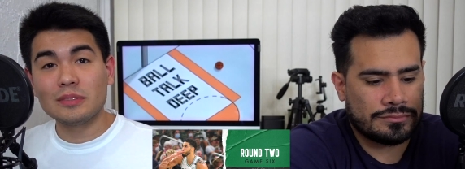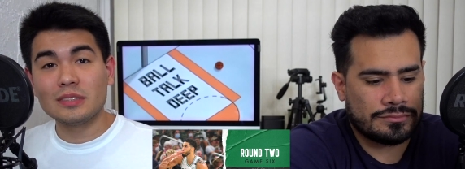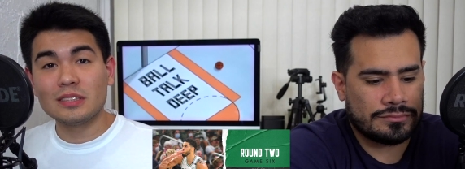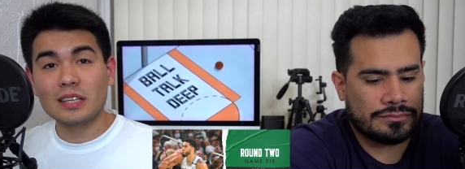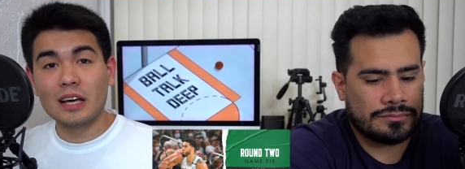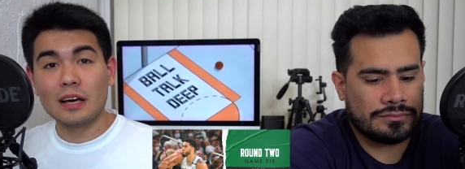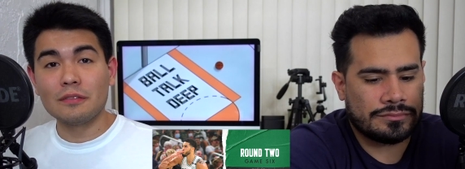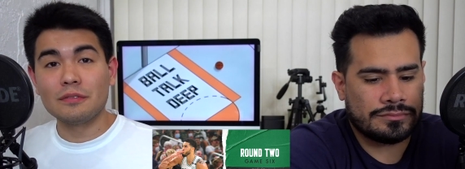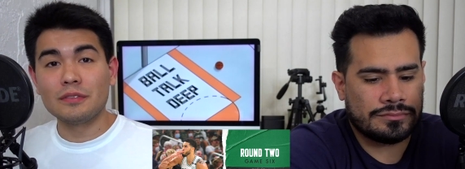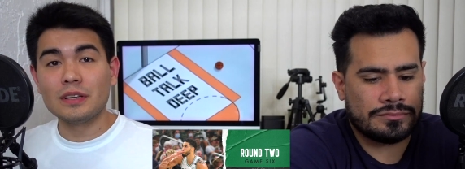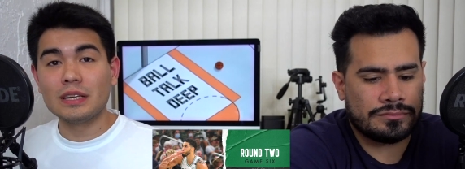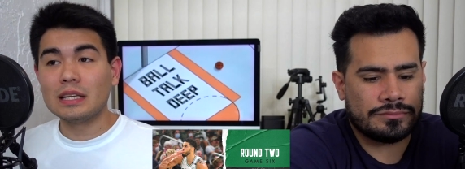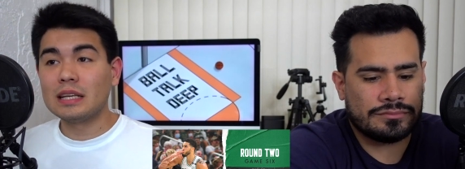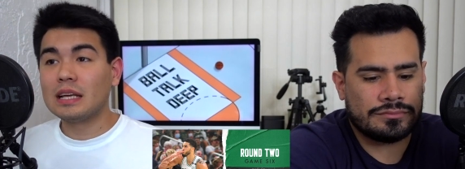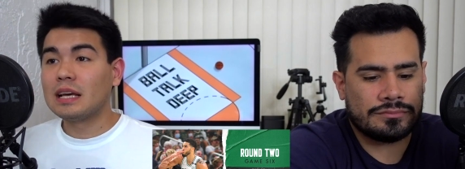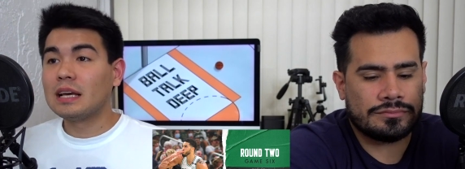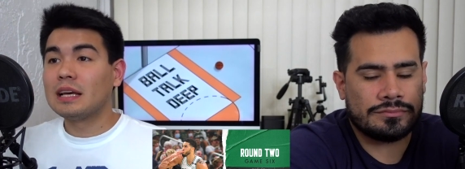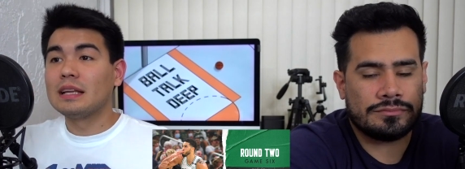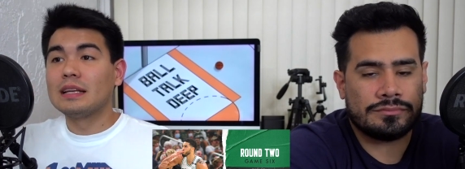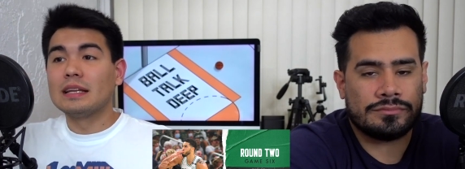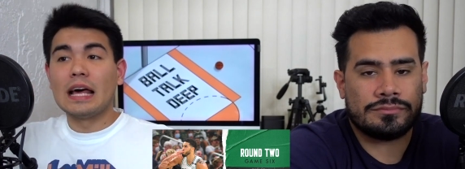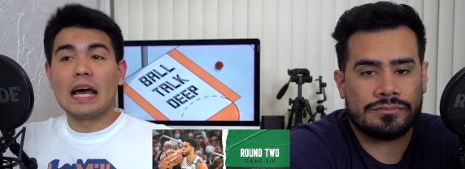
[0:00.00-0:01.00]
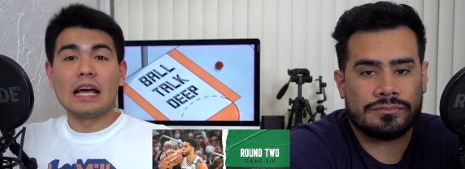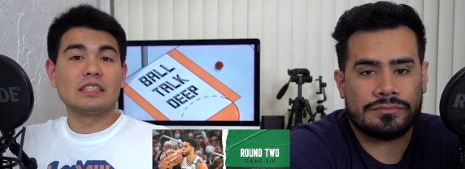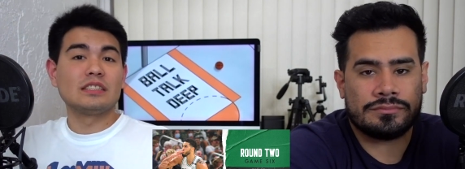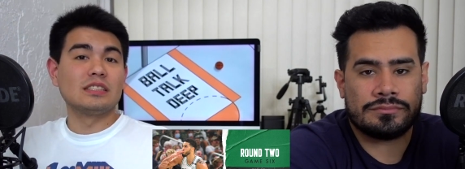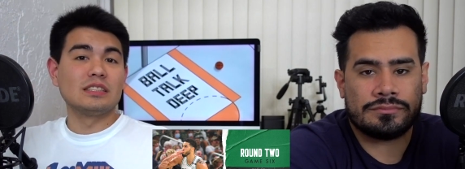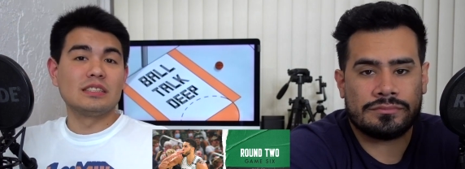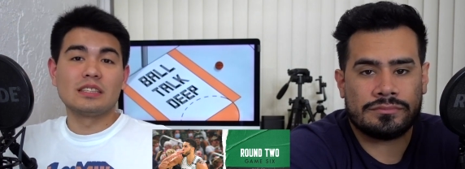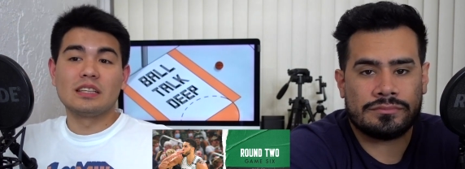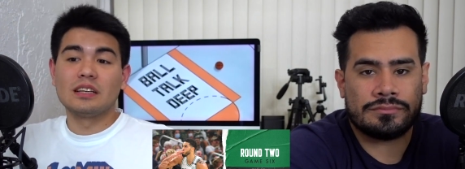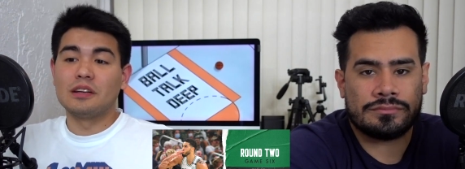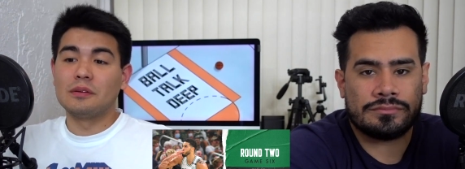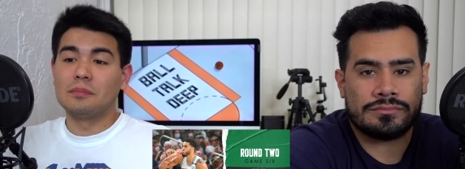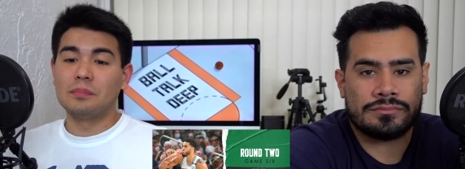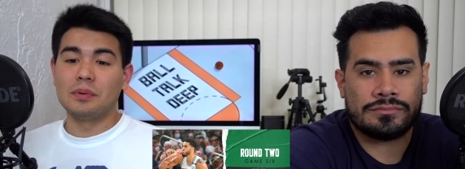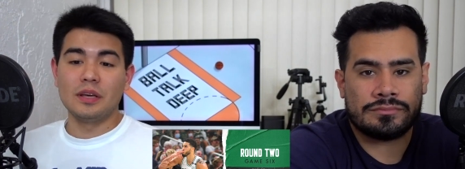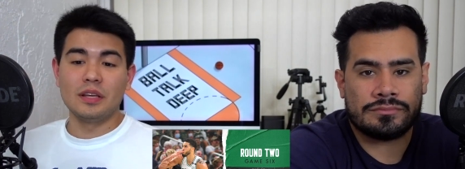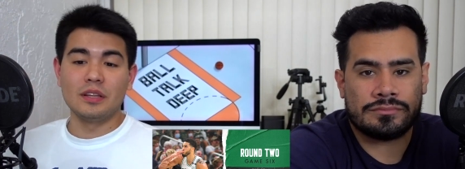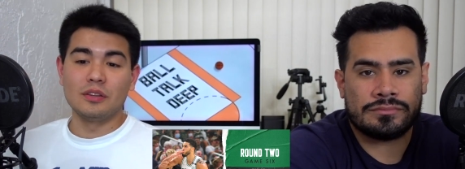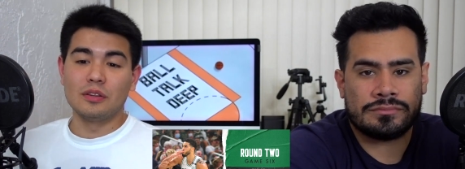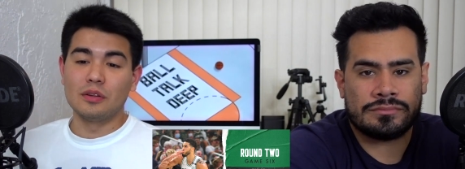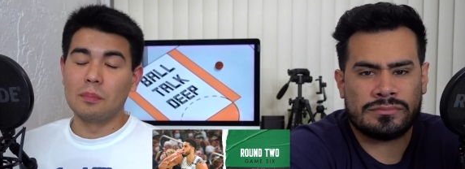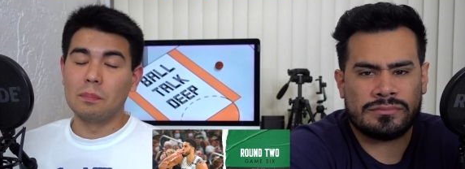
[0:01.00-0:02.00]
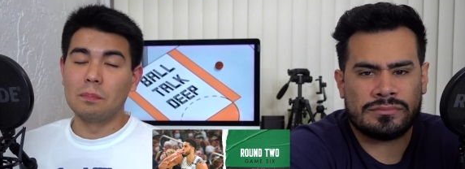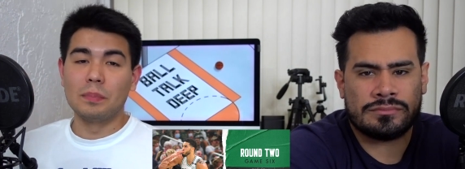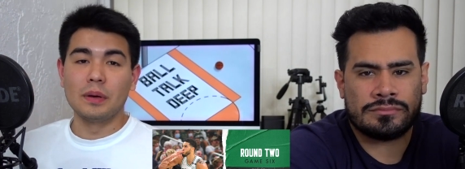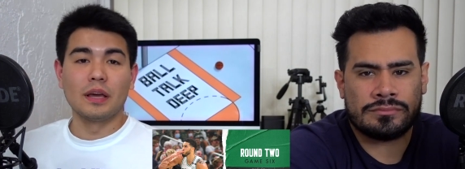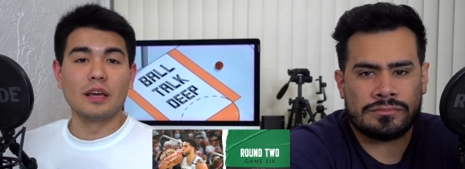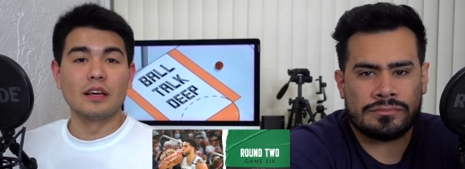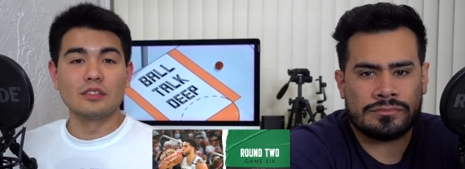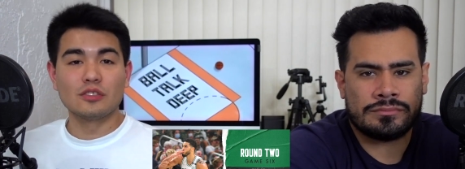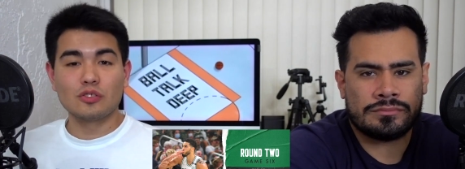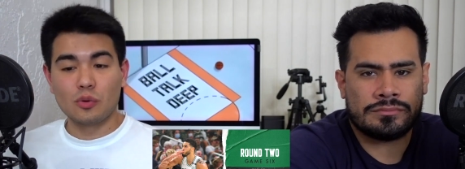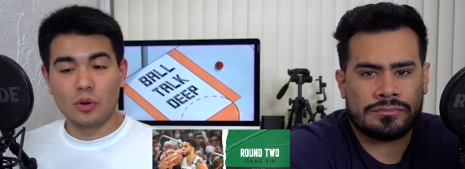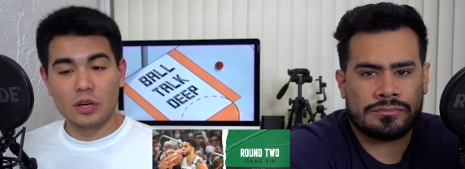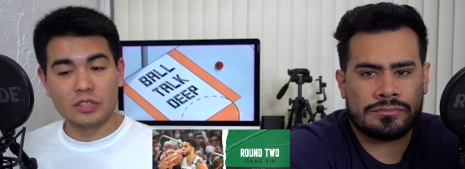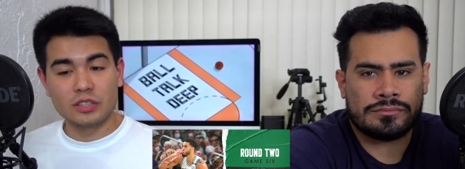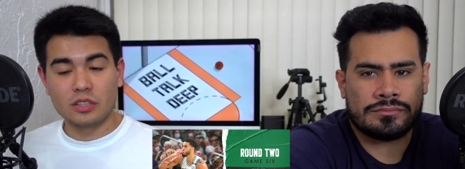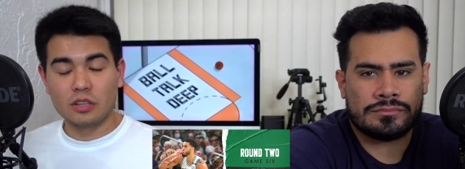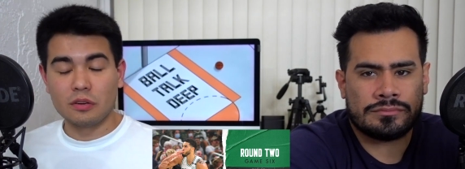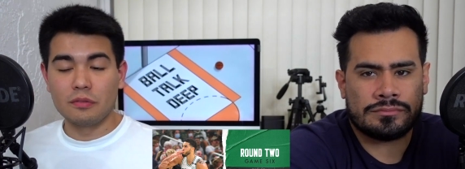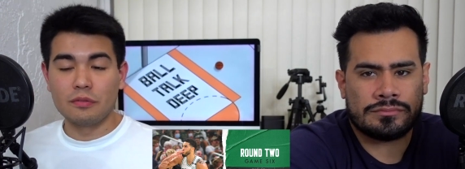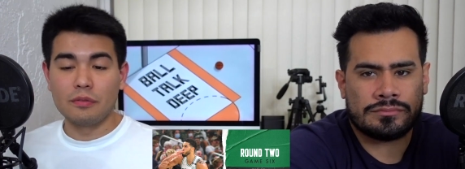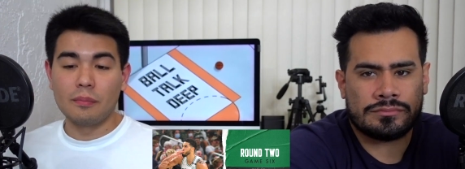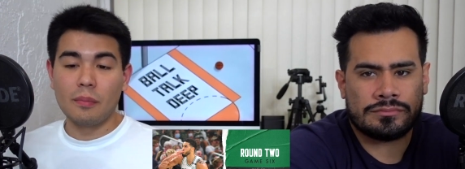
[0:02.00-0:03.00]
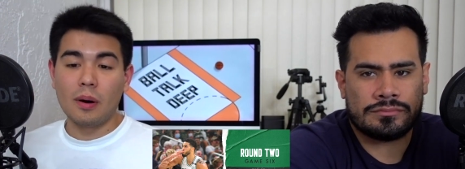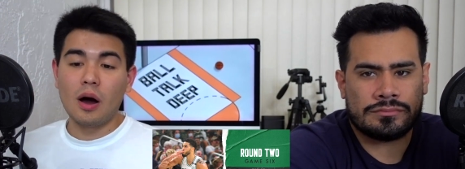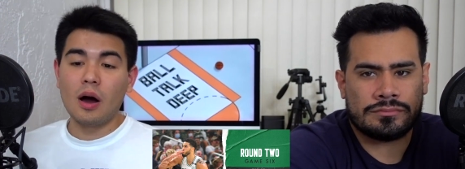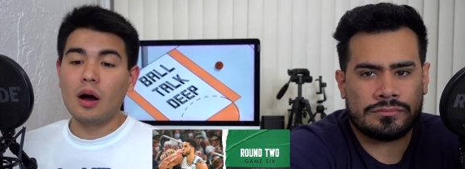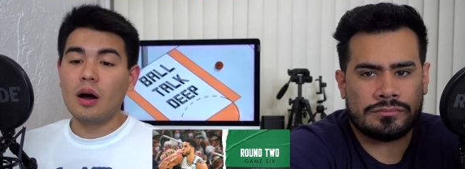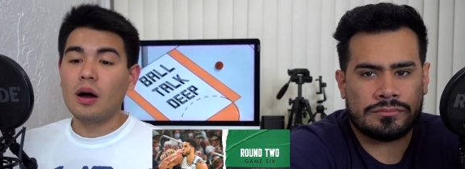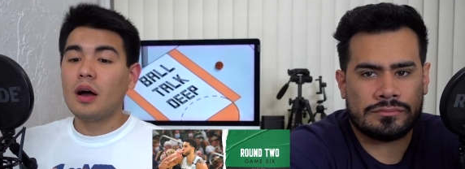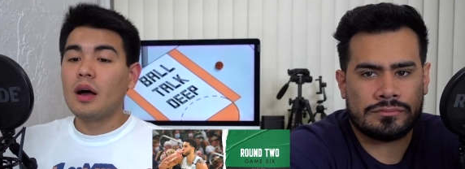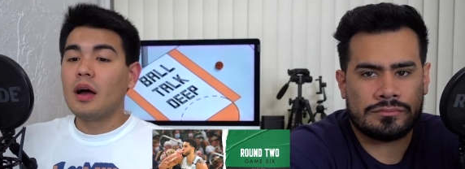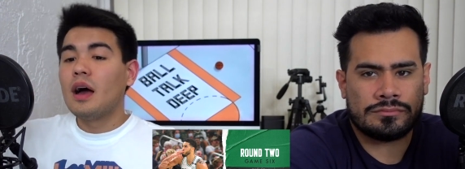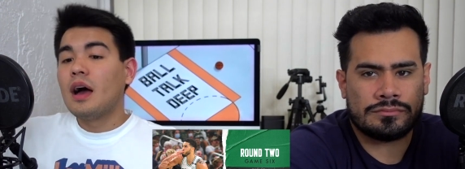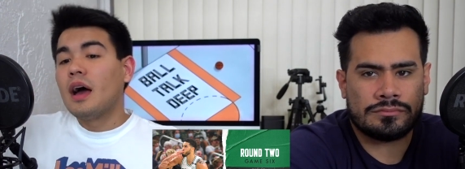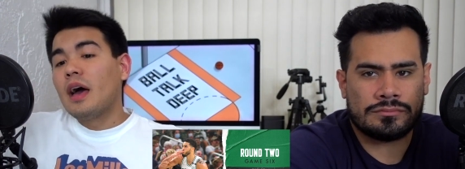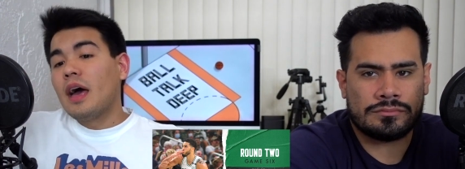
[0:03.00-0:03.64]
Speaker 1: Seven, that's just gonna be the biggest question of them all.